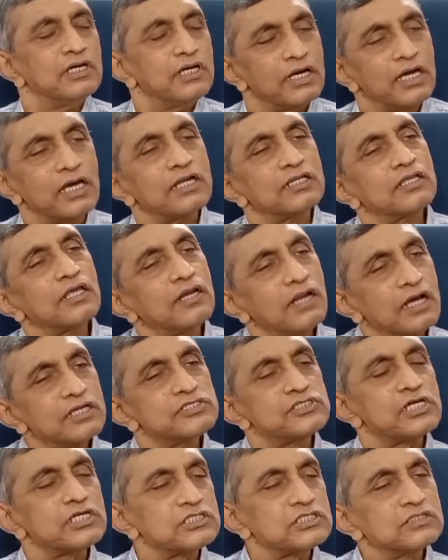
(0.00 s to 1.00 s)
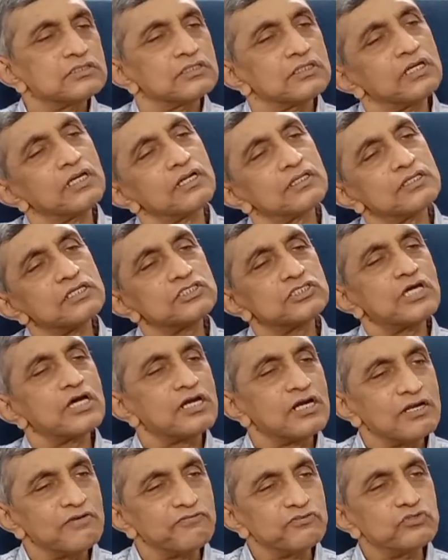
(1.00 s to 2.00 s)
Another large section, another
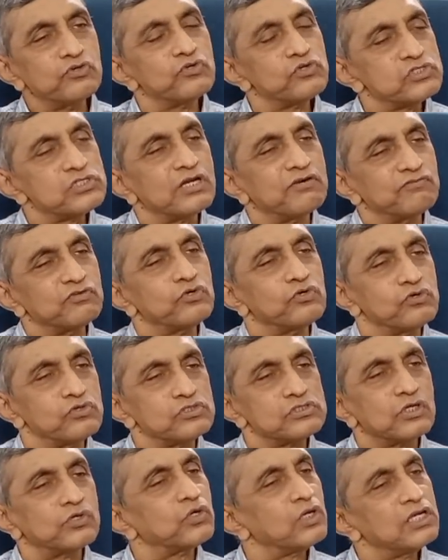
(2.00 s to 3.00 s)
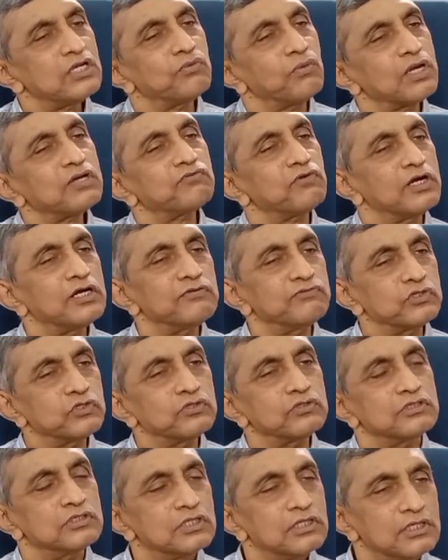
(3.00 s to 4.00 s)
channel of news and views, and only one
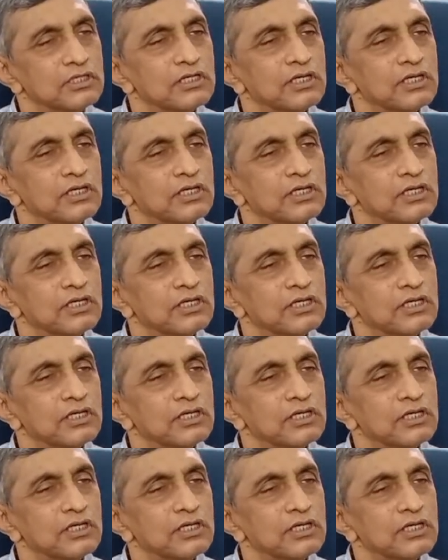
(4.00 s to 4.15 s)
worldview,